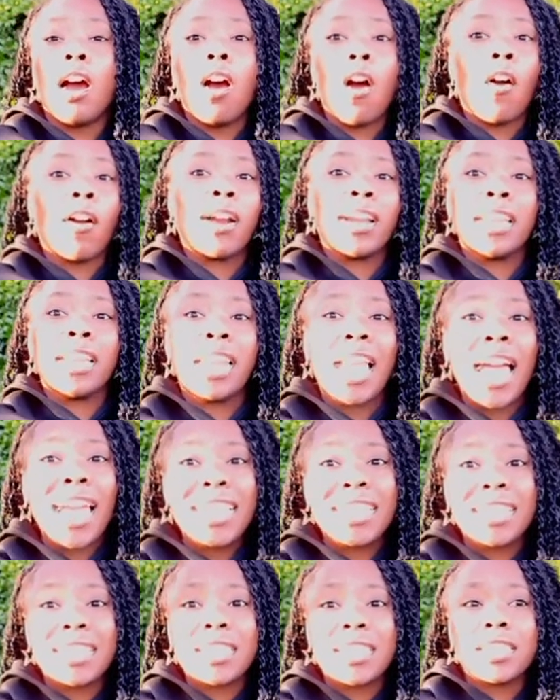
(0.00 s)
or
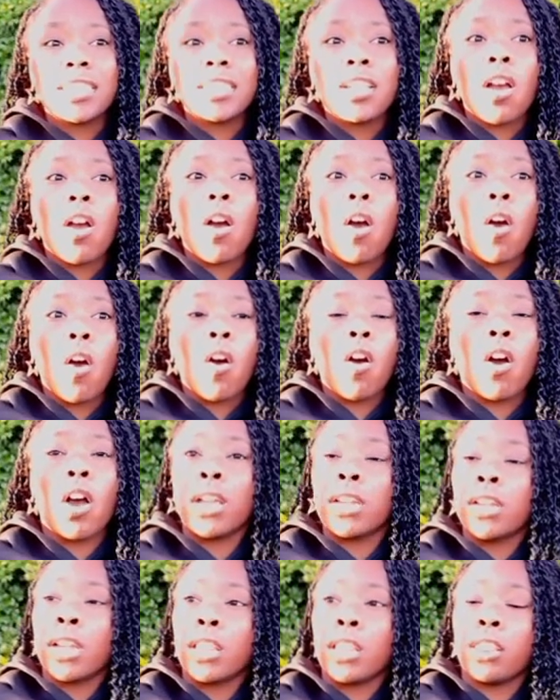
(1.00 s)
enlightened
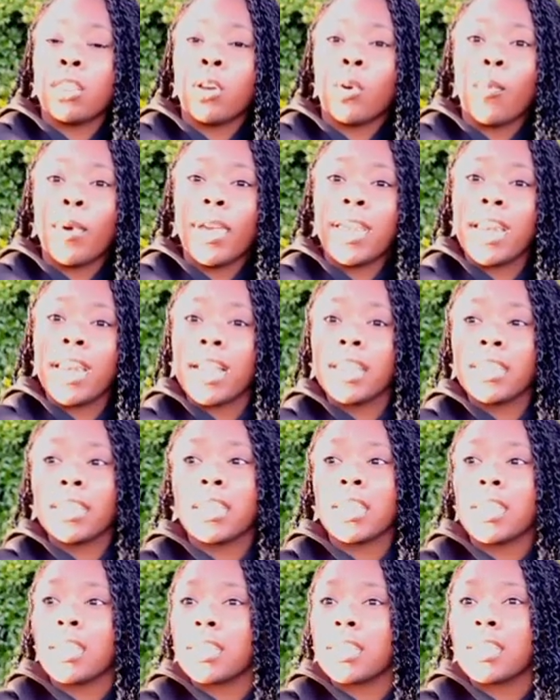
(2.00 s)
on the way
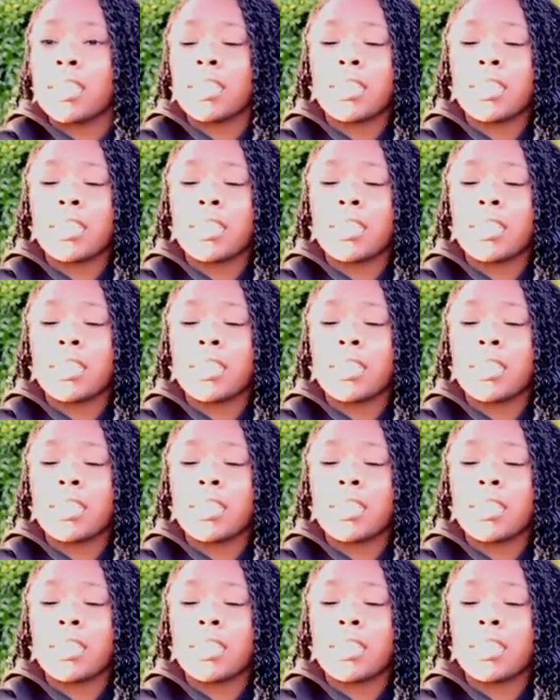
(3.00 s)
that this